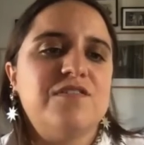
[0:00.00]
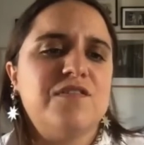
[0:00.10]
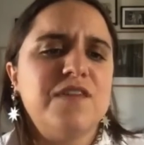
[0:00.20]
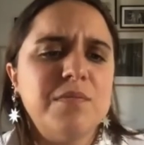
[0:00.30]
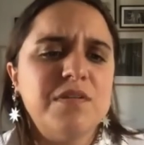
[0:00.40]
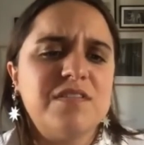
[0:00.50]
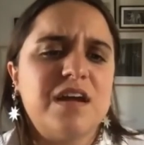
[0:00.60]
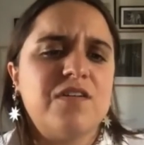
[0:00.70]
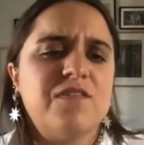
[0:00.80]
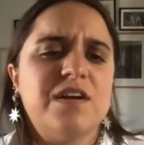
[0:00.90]
your family
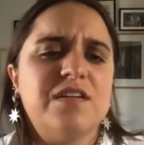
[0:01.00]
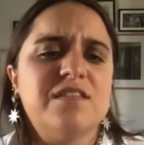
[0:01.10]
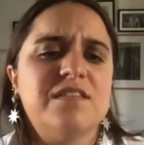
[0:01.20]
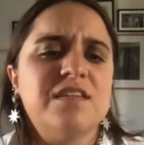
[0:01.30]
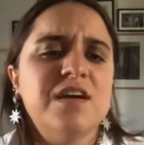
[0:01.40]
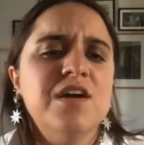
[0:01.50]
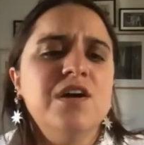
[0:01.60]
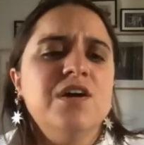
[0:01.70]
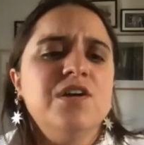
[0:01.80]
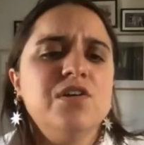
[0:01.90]
sacrifices,
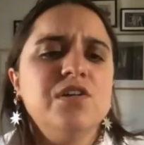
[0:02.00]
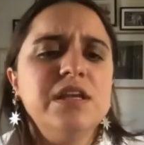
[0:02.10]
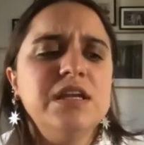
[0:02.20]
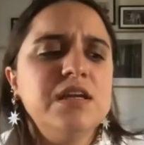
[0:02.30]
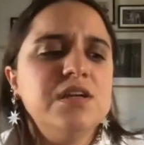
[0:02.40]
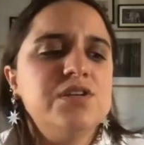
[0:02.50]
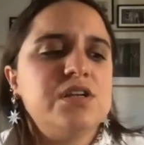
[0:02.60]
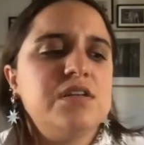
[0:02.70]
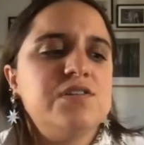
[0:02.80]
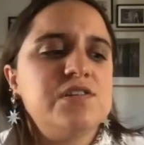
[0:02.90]
your lineage,
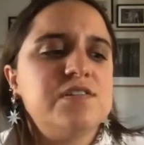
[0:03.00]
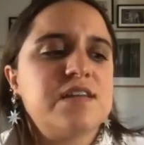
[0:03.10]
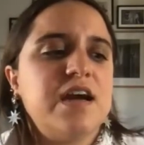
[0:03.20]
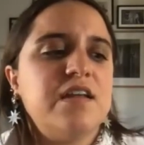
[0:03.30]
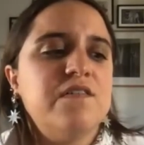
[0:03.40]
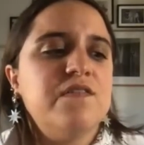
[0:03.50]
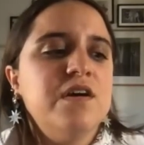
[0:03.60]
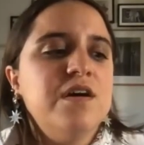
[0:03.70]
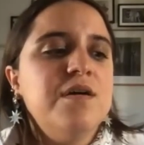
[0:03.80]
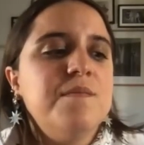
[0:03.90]
and just kind of
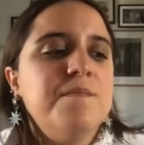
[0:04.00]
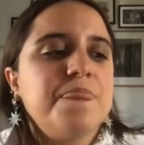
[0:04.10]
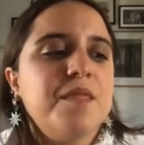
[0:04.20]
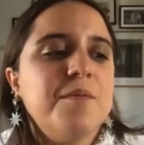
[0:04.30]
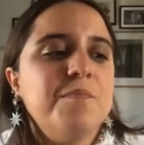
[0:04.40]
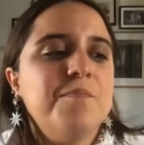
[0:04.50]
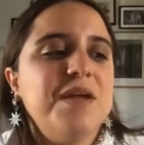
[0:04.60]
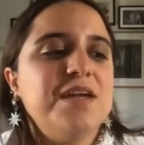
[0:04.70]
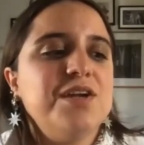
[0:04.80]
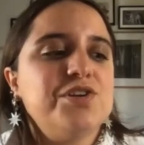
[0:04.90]

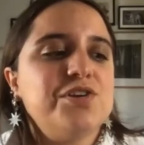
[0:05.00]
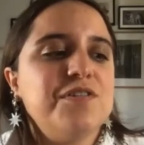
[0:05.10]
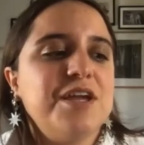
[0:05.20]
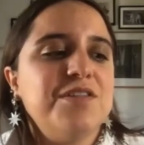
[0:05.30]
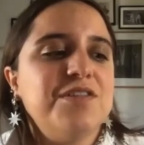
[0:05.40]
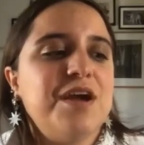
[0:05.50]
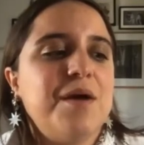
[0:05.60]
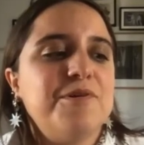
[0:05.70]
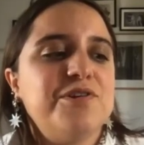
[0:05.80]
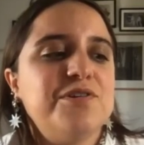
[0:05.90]
making sure that the
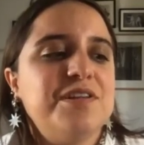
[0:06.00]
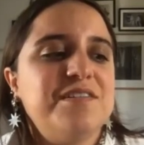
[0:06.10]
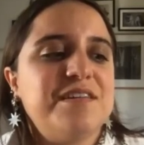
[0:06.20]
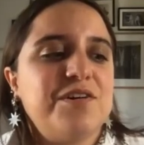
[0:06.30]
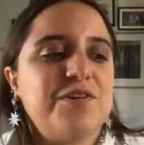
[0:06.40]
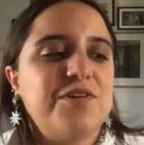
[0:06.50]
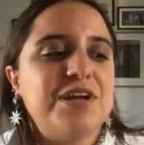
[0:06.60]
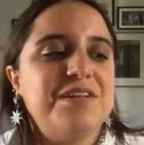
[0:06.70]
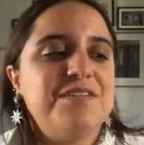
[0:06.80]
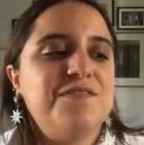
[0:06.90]
opportunities that are
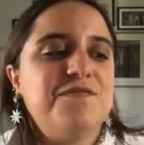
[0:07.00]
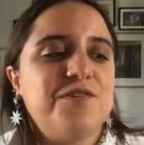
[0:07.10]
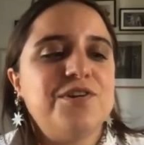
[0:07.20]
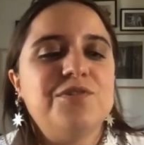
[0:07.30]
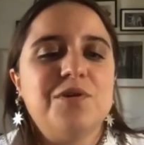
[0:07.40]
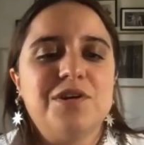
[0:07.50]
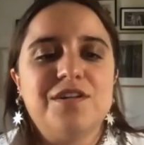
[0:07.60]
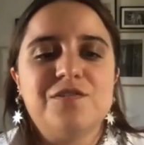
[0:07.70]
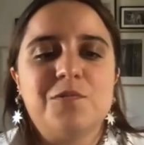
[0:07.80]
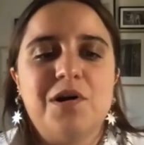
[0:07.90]
created for you are
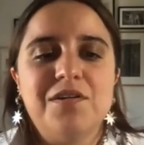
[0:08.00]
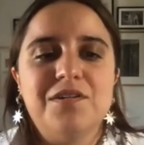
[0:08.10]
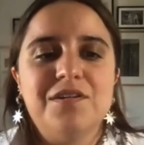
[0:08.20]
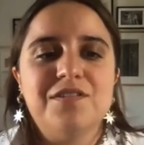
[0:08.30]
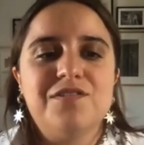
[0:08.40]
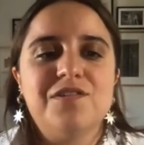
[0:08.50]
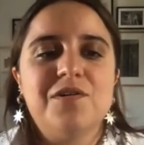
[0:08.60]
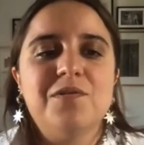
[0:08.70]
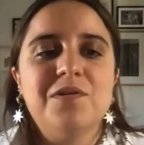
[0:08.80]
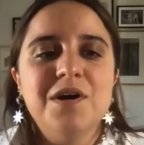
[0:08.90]
not squandered. And
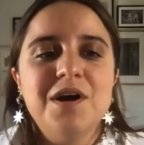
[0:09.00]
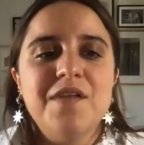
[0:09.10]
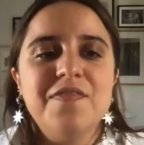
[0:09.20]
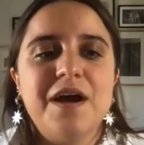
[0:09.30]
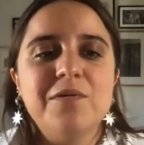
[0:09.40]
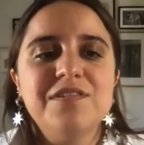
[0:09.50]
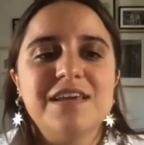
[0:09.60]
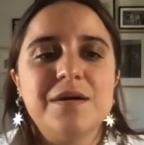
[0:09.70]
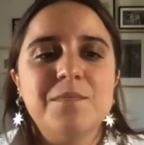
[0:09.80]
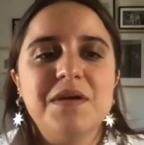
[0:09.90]
so that was
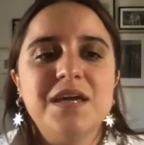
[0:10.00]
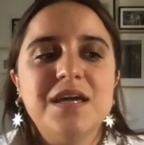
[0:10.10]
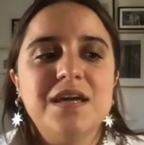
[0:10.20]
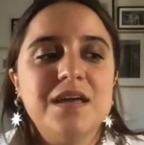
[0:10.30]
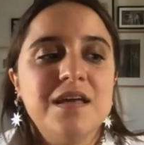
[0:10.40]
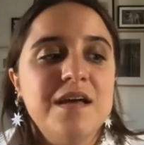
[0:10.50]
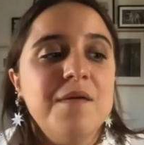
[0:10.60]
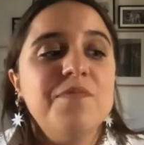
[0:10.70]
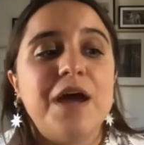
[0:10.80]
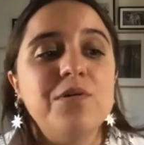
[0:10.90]
like a big
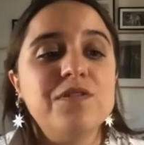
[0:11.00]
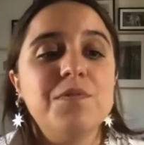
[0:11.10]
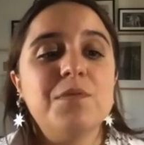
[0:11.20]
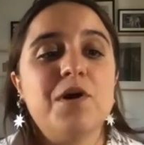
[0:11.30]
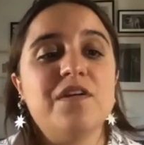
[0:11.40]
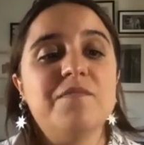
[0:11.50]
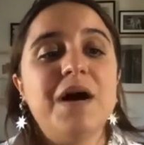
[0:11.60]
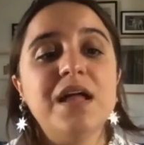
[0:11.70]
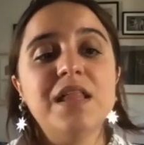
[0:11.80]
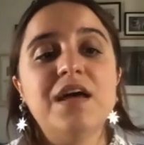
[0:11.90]
part of
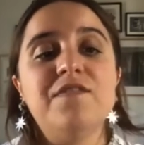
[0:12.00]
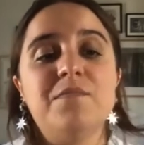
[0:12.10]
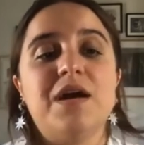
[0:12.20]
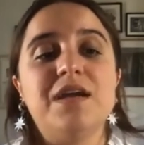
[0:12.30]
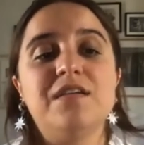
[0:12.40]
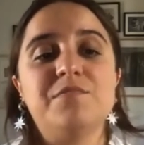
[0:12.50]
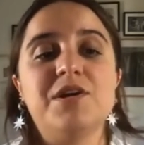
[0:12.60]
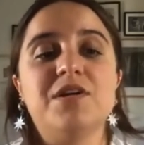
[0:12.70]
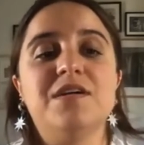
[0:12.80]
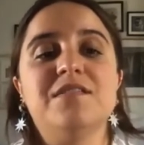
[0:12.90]
my life and my
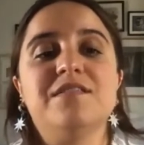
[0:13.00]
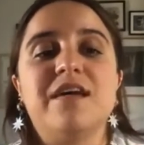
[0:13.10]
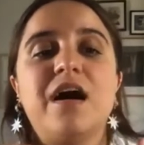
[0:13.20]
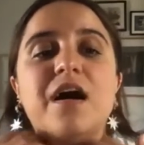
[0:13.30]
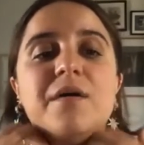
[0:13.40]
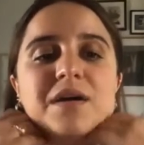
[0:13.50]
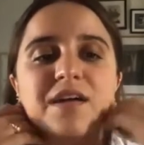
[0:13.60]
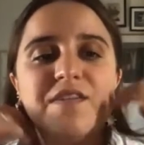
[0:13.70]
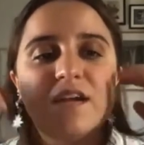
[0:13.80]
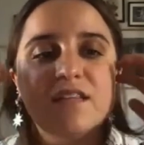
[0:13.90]
experience. And
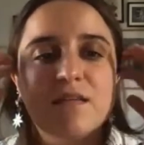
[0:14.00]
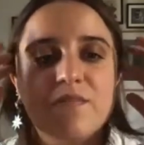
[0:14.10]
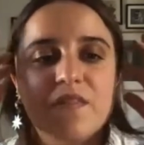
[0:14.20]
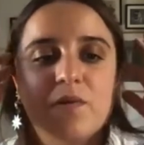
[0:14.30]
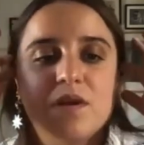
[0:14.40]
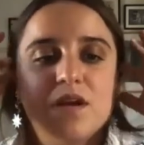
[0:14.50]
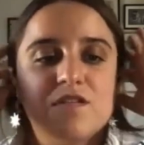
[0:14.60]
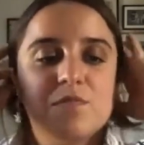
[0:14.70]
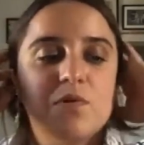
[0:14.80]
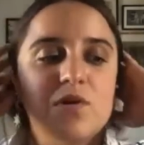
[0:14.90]
I think it's something that we
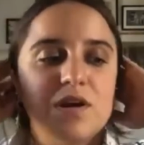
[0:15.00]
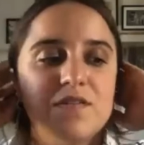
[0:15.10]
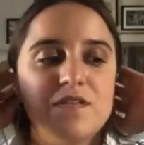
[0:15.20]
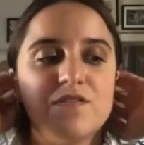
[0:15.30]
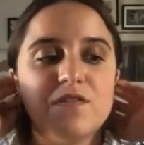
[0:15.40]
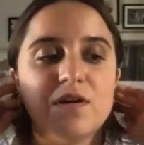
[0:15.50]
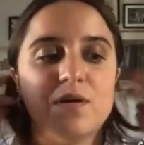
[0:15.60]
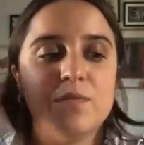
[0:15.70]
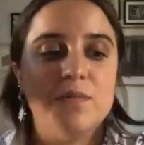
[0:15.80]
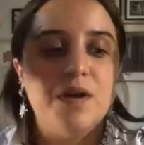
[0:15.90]
explore in this
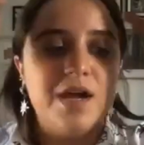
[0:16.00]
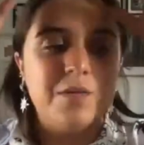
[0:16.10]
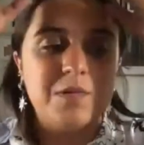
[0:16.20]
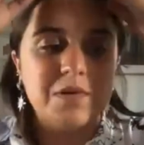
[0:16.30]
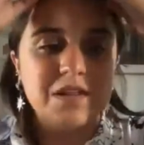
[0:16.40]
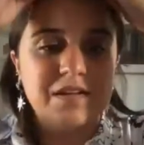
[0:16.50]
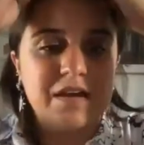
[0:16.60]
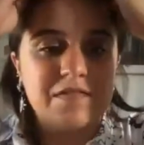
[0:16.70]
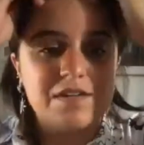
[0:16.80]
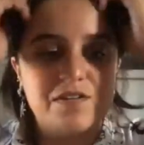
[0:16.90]
film. We really
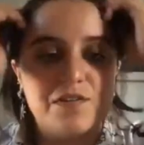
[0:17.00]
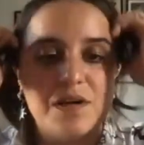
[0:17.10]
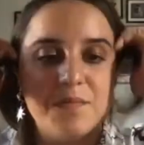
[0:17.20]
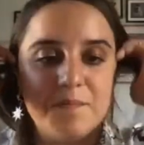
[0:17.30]
dive into it.